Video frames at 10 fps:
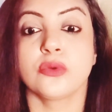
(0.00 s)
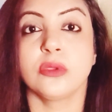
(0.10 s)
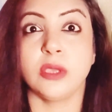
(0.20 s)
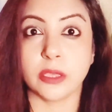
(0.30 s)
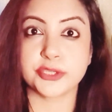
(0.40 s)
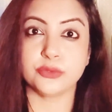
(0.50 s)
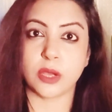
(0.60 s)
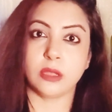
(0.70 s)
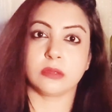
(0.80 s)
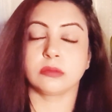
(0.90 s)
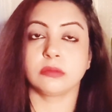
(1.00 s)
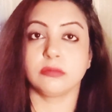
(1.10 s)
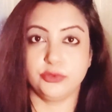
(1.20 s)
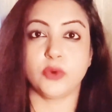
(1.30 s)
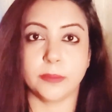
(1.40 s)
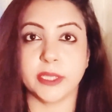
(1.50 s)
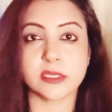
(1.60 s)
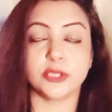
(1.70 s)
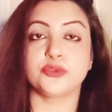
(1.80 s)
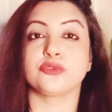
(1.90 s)
Yes, you are. You are being
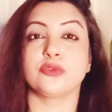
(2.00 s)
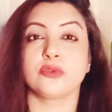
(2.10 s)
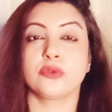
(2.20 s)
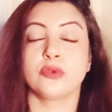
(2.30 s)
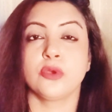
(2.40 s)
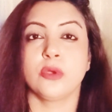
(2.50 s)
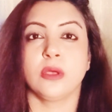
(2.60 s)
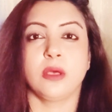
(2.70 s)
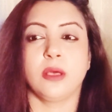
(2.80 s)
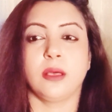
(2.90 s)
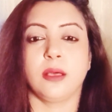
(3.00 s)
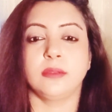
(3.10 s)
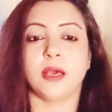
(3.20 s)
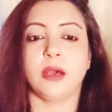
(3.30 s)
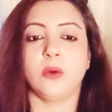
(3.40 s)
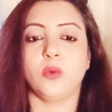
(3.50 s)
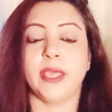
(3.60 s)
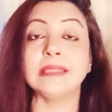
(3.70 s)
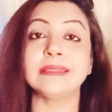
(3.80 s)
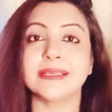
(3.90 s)
delusional. Now,
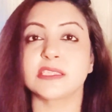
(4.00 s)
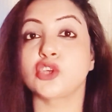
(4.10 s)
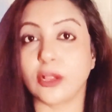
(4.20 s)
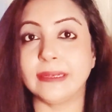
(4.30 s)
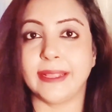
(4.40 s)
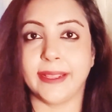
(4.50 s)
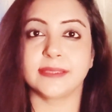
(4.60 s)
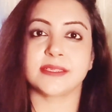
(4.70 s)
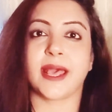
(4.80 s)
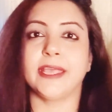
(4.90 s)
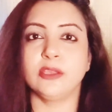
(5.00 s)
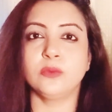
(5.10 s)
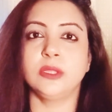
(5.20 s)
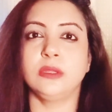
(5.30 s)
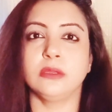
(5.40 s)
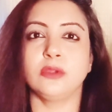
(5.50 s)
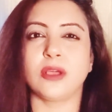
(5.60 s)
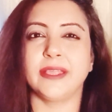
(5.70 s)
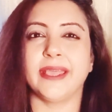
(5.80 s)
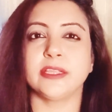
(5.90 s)
in this context, I will
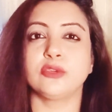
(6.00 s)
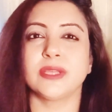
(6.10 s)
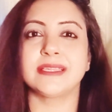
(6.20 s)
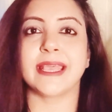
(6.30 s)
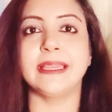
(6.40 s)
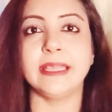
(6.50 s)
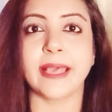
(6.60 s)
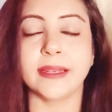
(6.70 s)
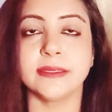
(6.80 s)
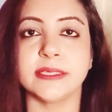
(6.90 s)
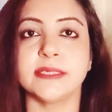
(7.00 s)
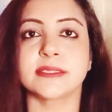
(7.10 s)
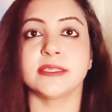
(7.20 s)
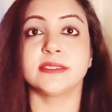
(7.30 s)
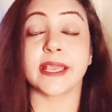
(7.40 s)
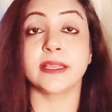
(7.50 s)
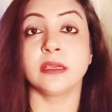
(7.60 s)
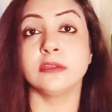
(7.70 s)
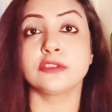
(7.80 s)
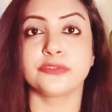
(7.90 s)
not get into the technicalities, the
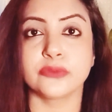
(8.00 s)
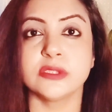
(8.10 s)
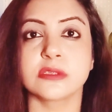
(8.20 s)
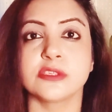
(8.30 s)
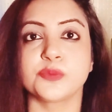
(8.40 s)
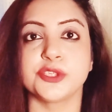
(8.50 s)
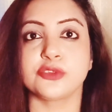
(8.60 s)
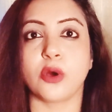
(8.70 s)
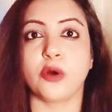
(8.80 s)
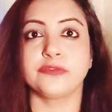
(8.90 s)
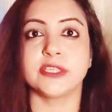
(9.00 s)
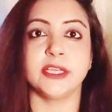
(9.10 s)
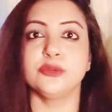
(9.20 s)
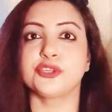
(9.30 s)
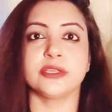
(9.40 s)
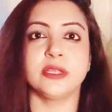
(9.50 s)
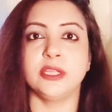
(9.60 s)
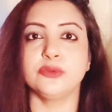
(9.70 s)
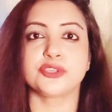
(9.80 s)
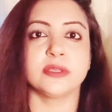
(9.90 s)
technical differences of delusion,
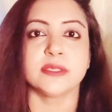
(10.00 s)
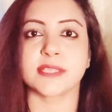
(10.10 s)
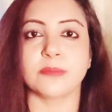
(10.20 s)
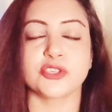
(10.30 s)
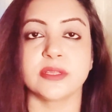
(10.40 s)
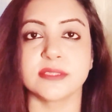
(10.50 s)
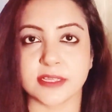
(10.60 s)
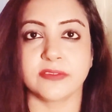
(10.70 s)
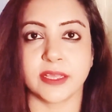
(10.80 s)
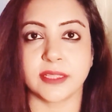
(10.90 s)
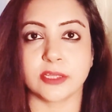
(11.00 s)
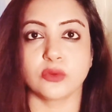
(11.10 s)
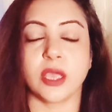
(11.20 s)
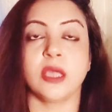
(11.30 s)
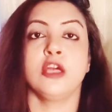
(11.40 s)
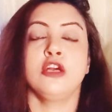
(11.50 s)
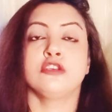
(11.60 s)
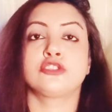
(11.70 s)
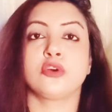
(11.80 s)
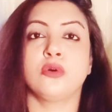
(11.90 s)
illusion, assumption, and stuff like that, okay?
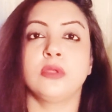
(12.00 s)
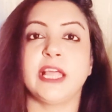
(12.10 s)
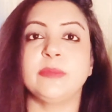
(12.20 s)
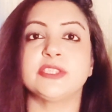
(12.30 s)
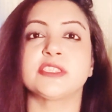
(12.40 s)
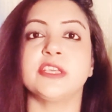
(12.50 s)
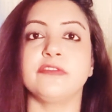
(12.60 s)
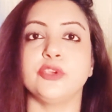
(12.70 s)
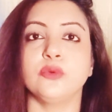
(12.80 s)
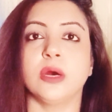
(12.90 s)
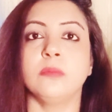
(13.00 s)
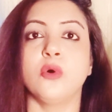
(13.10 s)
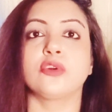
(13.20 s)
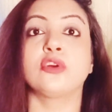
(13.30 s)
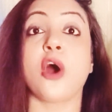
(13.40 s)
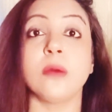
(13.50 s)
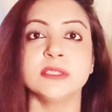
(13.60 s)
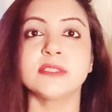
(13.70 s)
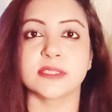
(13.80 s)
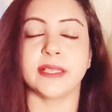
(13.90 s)
So let me just give you a more
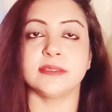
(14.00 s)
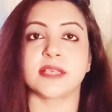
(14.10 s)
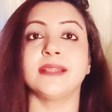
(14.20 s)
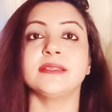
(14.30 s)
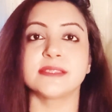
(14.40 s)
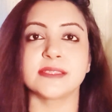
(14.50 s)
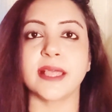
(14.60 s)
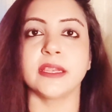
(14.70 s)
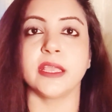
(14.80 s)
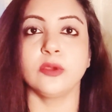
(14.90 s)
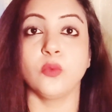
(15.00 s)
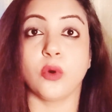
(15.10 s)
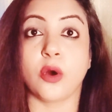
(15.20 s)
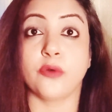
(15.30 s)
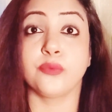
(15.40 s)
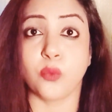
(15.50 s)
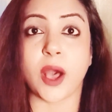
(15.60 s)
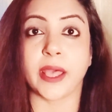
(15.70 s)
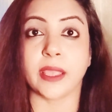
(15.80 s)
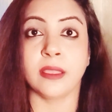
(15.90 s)
common sense understanding of
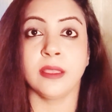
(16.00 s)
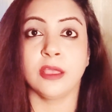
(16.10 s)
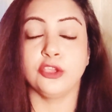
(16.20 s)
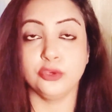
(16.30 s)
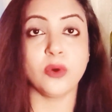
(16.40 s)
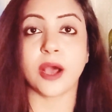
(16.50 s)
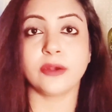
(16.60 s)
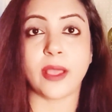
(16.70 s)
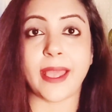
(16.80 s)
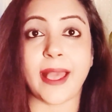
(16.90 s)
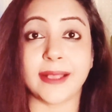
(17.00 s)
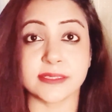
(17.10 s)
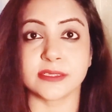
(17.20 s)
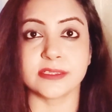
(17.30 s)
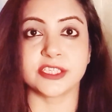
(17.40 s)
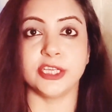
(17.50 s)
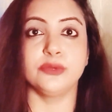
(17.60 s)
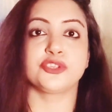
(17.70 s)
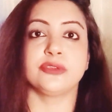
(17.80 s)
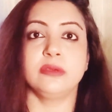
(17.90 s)
why you are, as it is,
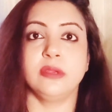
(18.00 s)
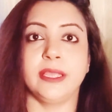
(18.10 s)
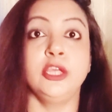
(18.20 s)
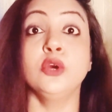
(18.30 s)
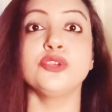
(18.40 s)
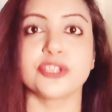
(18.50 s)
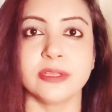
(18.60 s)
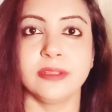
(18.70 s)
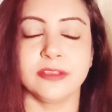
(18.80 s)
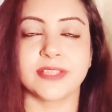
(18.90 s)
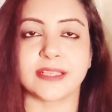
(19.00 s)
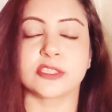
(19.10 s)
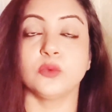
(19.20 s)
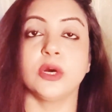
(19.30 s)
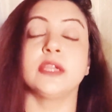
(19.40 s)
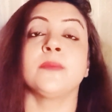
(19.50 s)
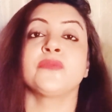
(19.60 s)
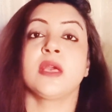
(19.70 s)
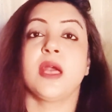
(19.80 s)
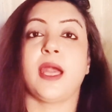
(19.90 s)
delusional, illusional, if that's a word,
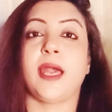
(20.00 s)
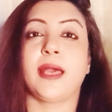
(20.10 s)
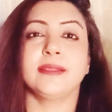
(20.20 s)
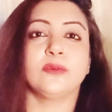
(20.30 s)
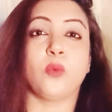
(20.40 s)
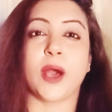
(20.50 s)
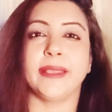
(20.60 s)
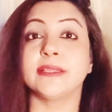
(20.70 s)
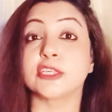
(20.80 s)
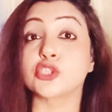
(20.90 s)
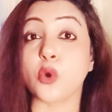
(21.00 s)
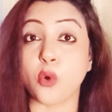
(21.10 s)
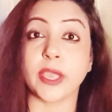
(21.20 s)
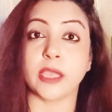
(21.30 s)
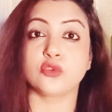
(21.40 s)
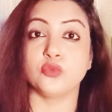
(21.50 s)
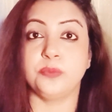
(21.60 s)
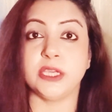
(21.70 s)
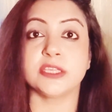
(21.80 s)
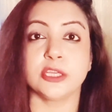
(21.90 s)
and why it is okay to
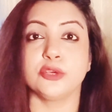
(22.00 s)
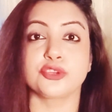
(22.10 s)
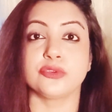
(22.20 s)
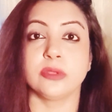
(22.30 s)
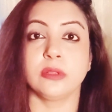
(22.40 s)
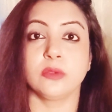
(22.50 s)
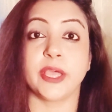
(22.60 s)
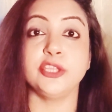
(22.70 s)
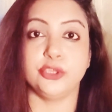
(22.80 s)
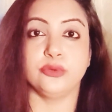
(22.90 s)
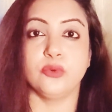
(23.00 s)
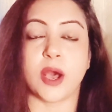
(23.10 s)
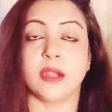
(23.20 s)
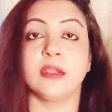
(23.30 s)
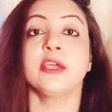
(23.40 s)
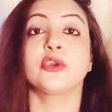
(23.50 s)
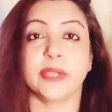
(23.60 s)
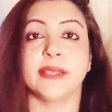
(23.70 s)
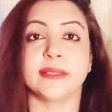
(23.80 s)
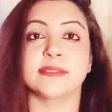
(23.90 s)
be delusional when you are
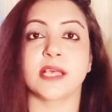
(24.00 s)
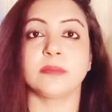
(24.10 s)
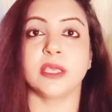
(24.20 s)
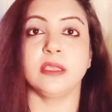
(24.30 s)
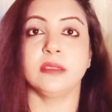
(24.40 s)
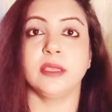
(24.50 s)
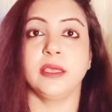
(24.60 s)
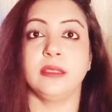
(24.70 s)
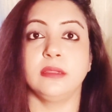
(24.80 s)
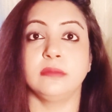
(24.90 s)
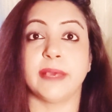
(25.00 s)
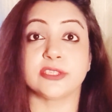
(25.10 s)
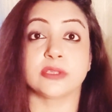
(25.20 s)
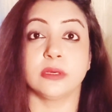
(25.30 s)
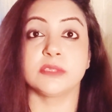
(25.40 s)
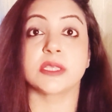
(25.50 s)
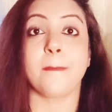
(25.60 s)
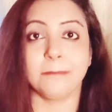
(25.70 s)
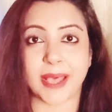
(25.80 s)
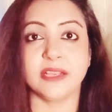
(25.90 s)
creating something, in better terms,
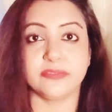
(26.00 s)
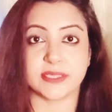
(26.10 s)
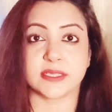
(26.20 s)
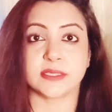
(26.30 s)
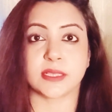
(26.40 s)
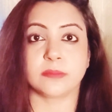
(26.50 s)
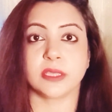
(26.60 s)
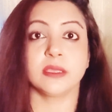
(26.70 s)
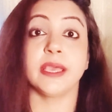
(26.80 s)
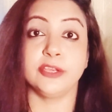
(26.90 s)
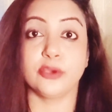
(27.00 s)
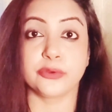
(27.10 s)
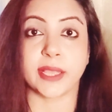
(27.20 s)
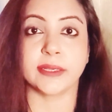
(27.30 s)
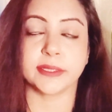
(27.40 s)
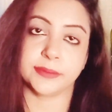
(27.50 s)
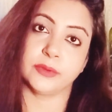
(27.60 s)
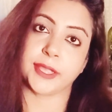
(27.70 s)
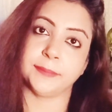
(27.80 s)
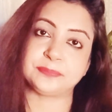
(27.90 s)
manifesting something in your reality,
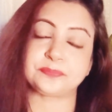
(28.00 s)
okay?